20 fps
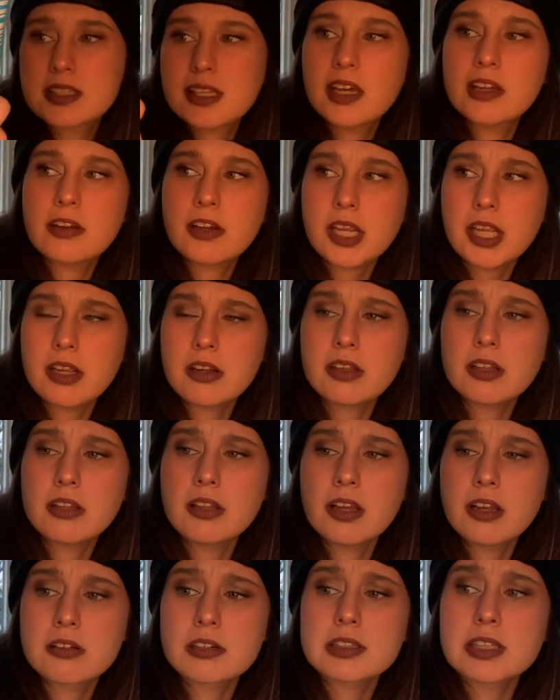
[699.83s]
How to Heal
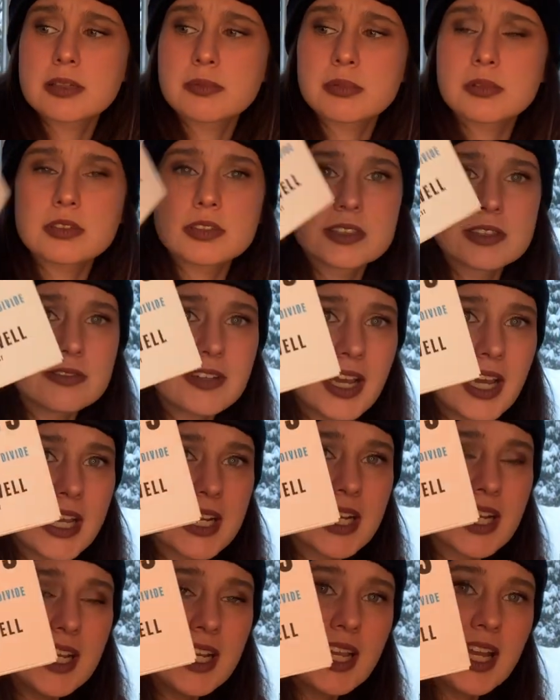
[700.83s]
Our Liberal Divide.
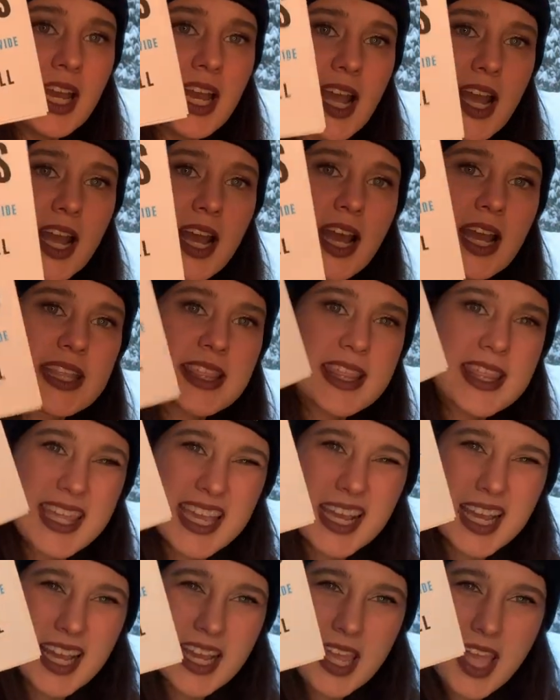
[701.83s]
I think I